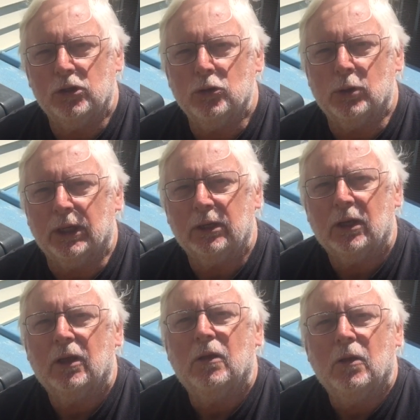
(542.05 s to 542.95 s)
do it,
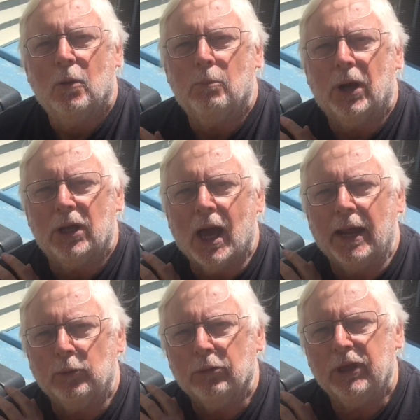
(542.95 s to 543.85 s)
but
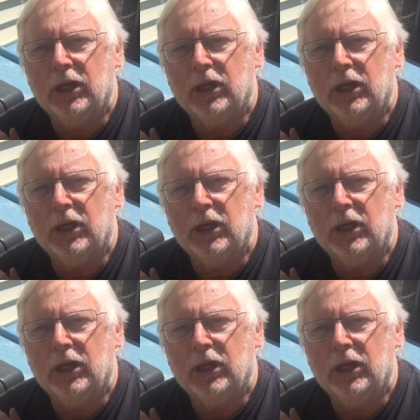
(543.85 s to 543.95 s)
I don't